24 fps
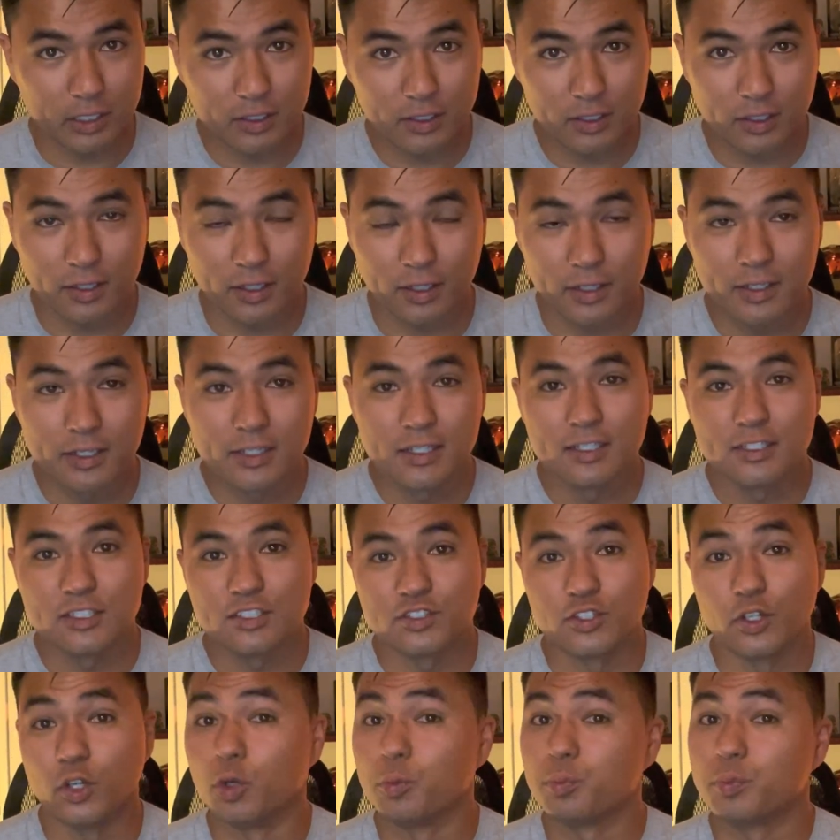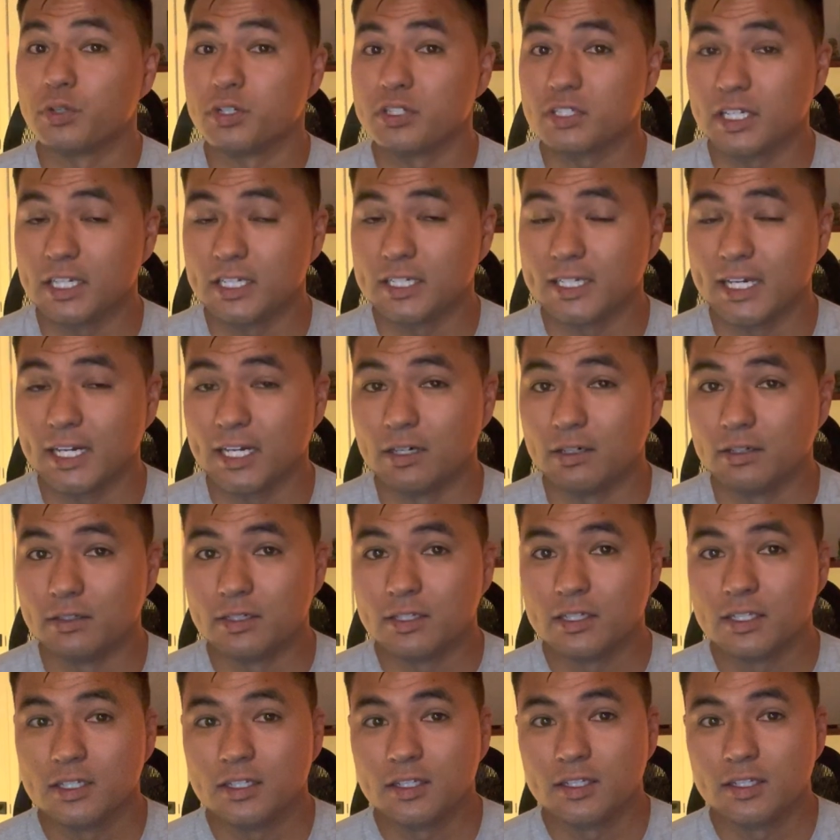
Okay, 0% down,